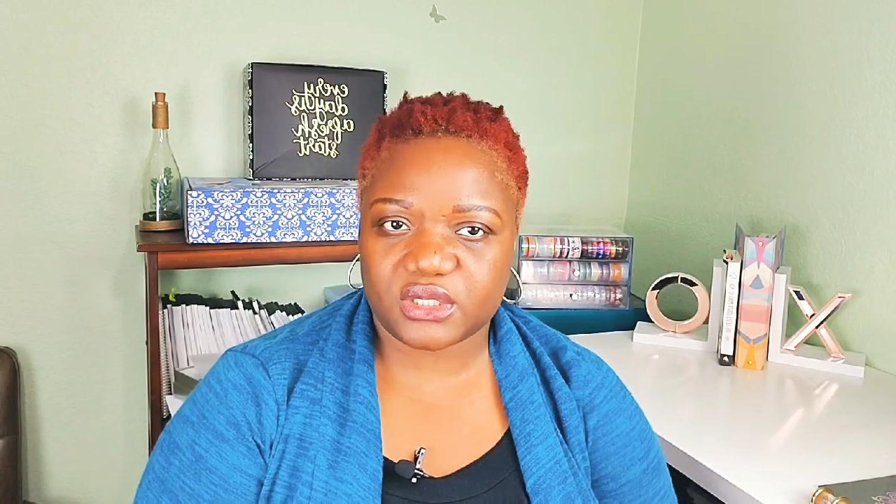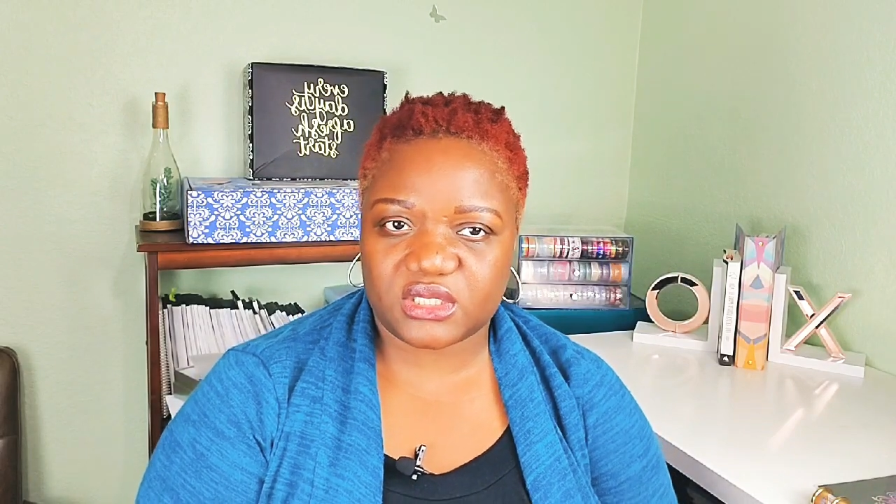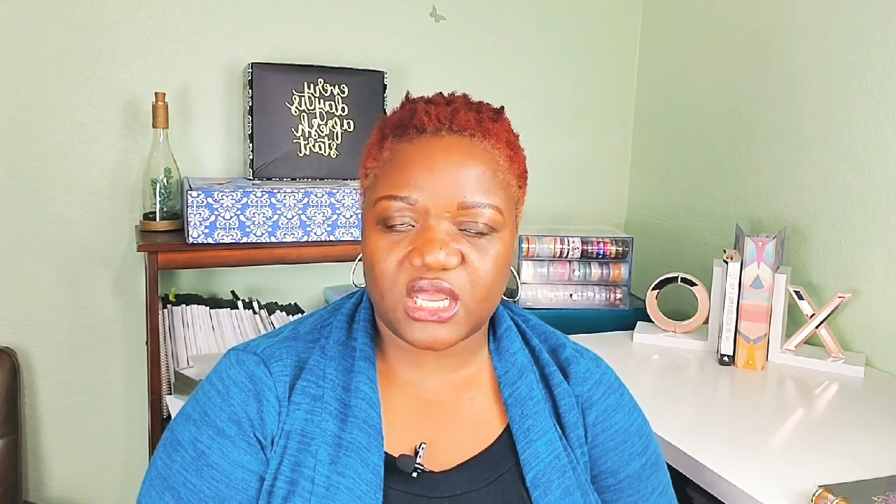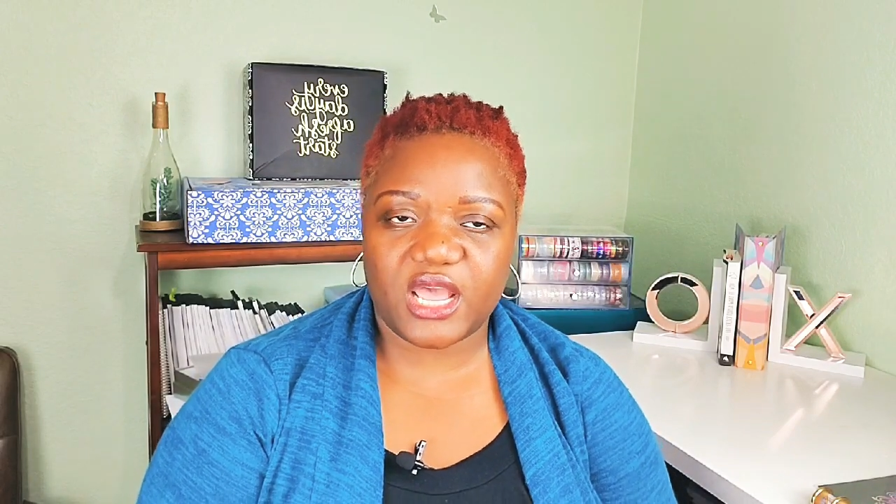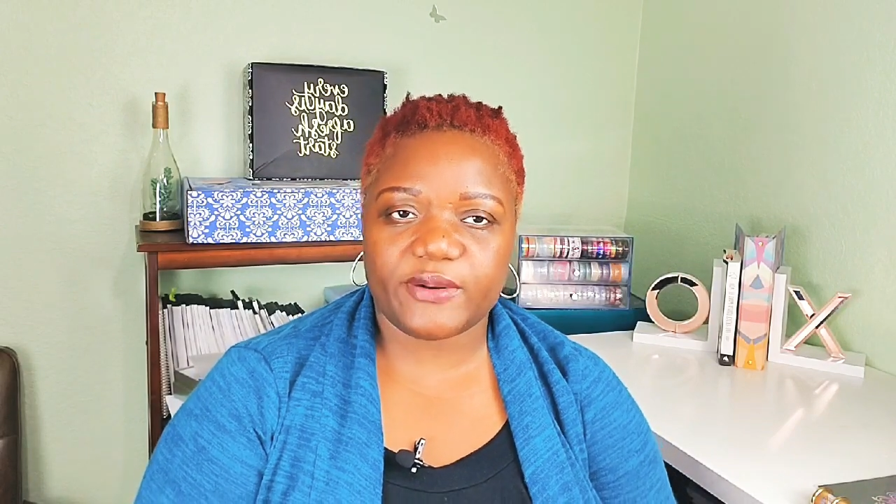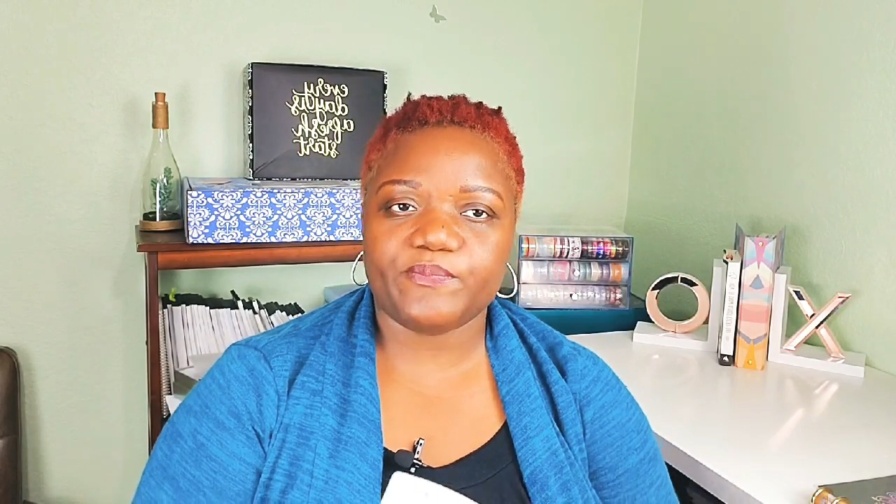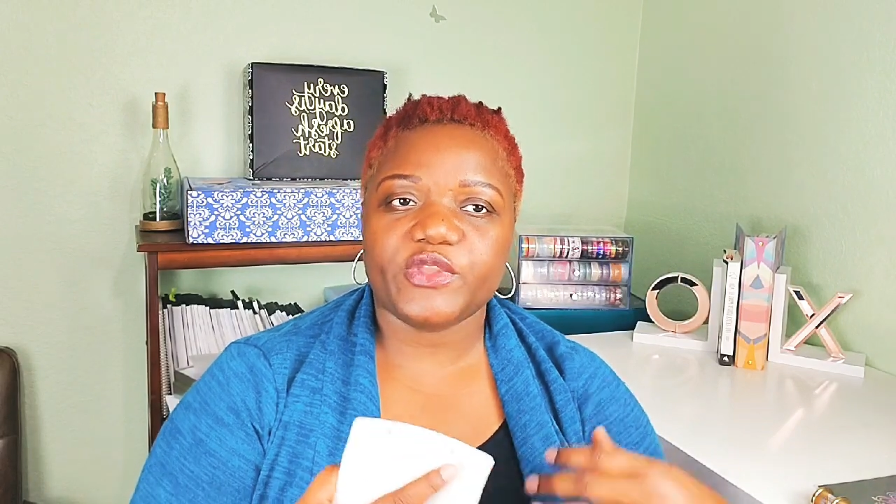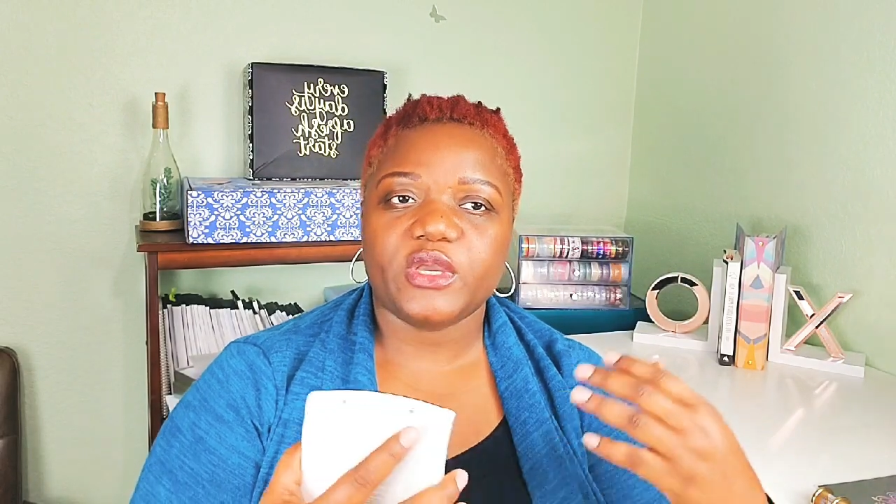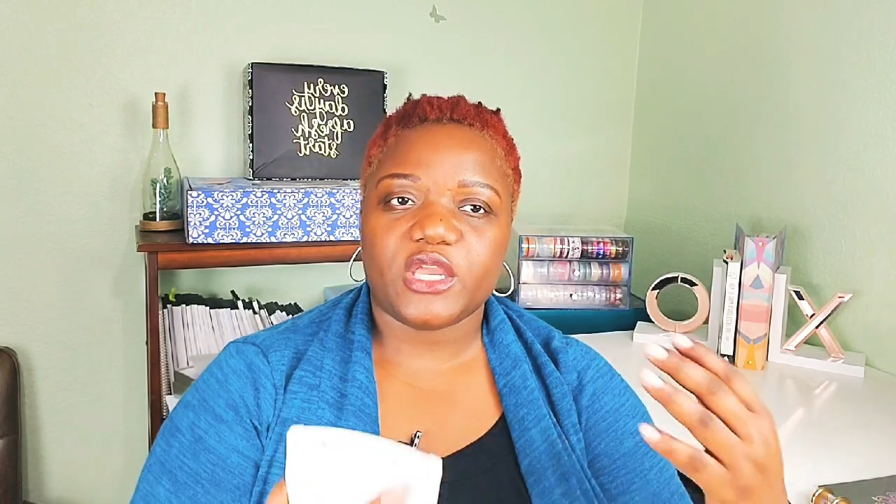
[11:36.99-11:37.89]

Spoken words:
aside